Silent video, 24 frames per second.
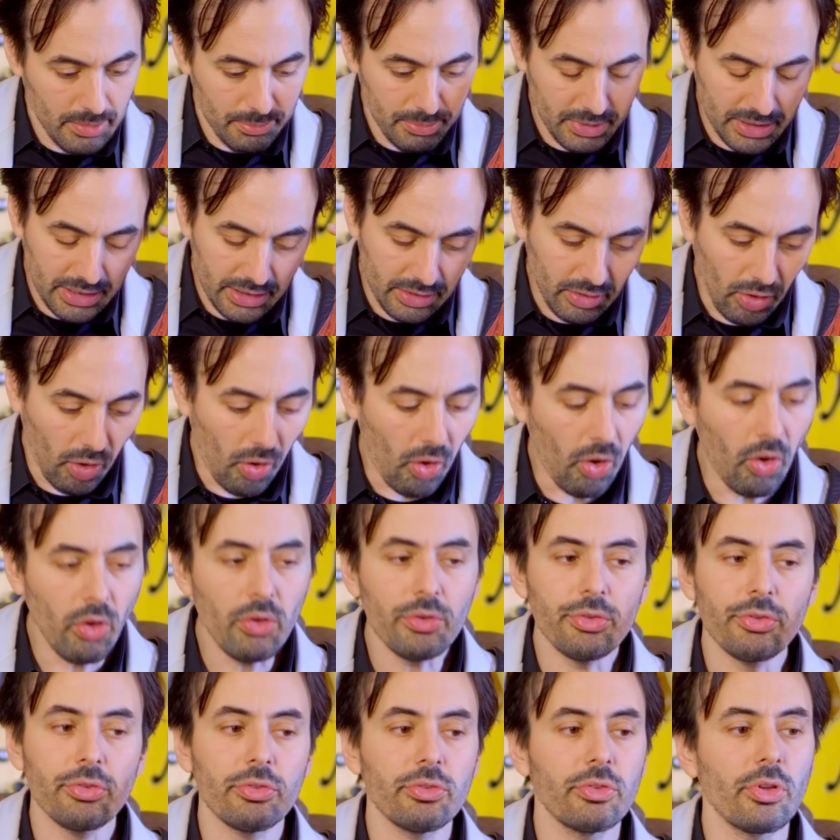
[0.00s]
But it
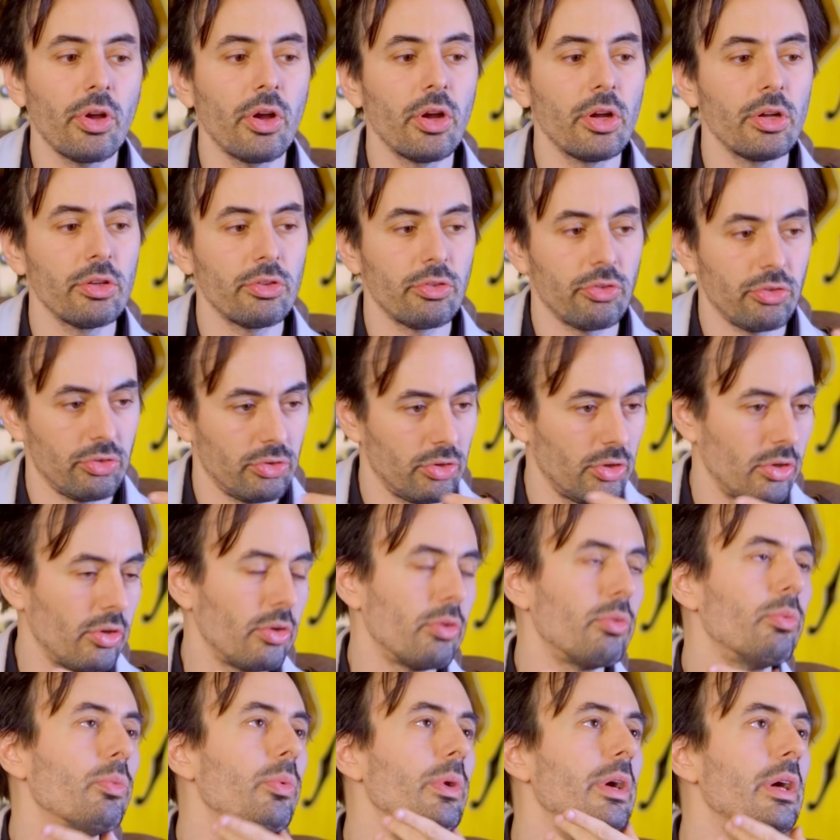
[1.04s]
all starts
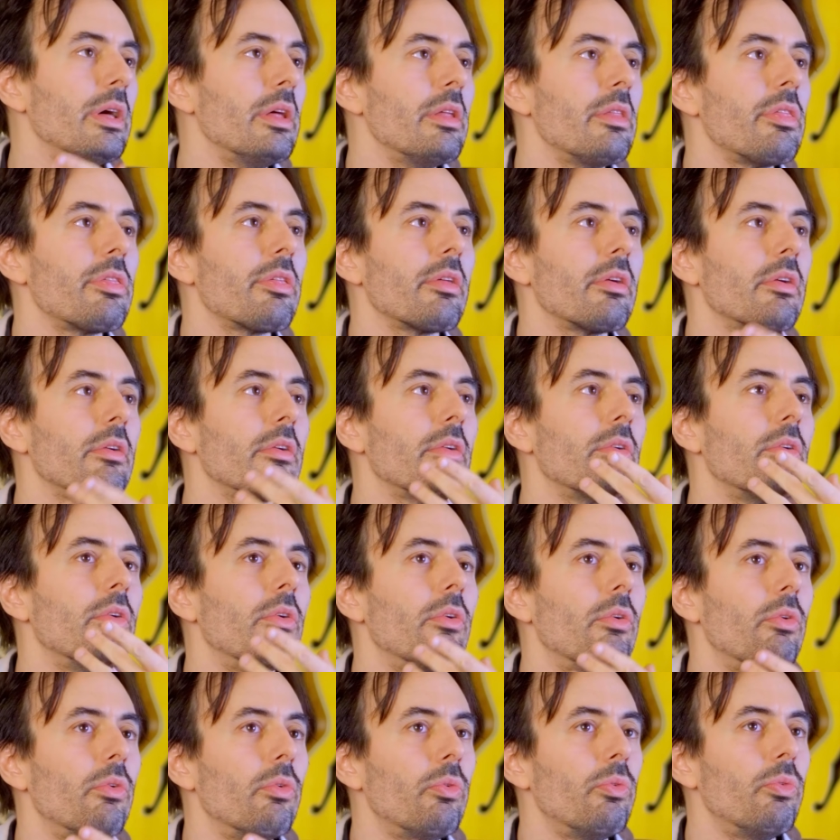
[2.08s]
with
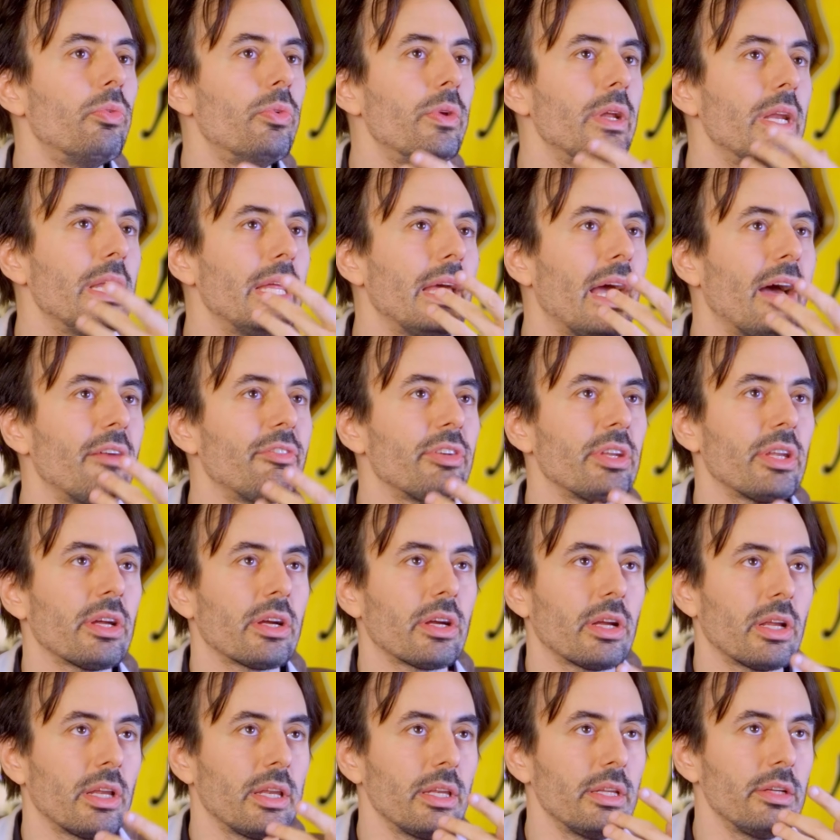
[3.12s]
really having a
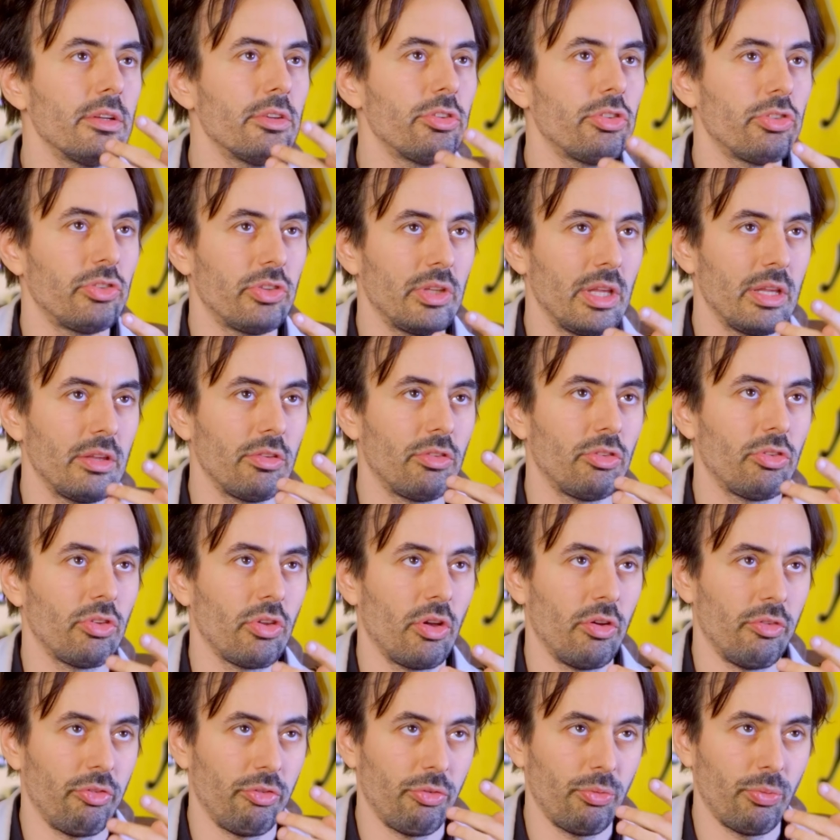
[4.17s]
clear sense
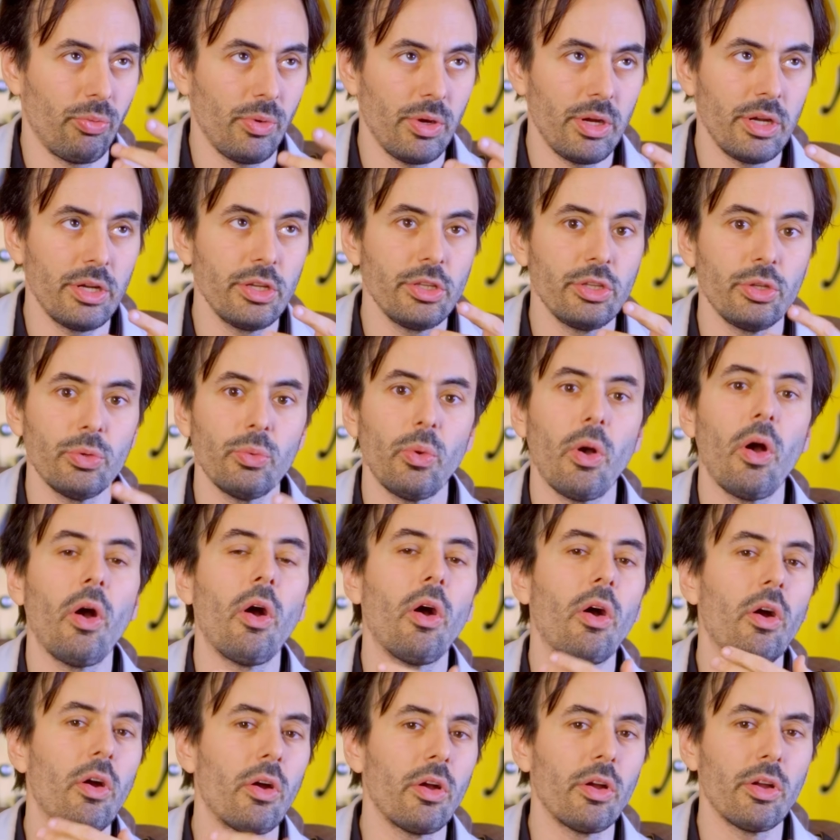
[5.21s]
of where you
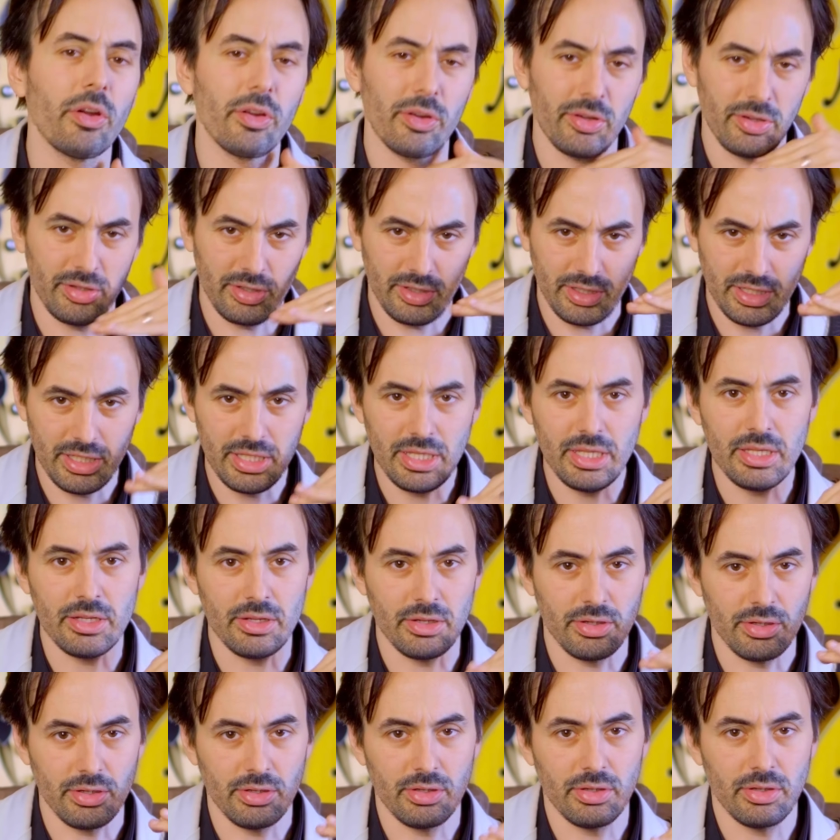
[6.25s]
are
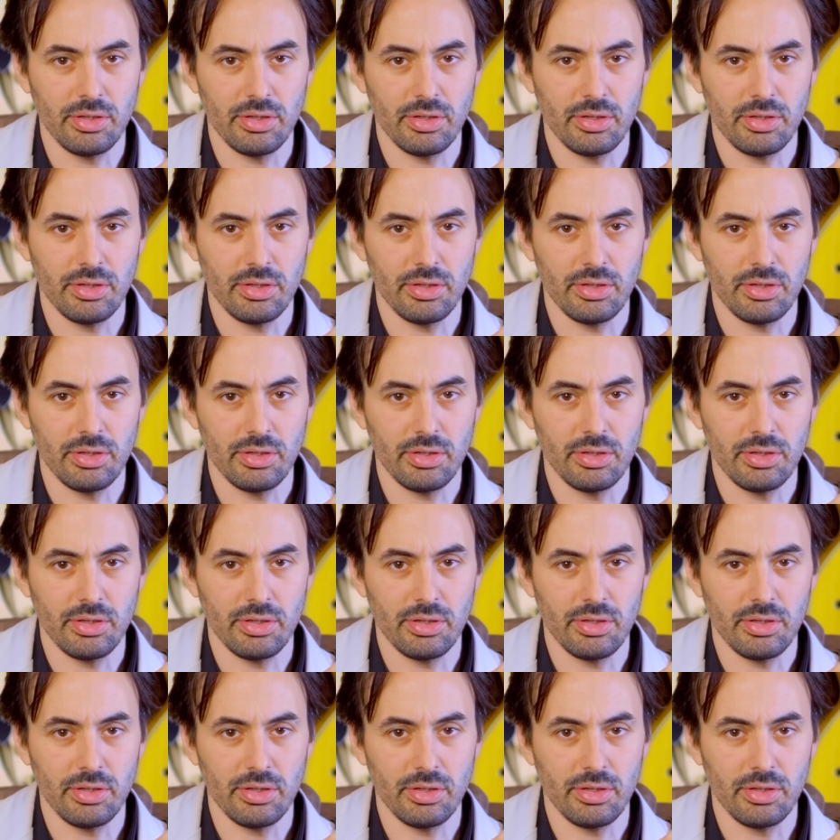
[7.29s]
here.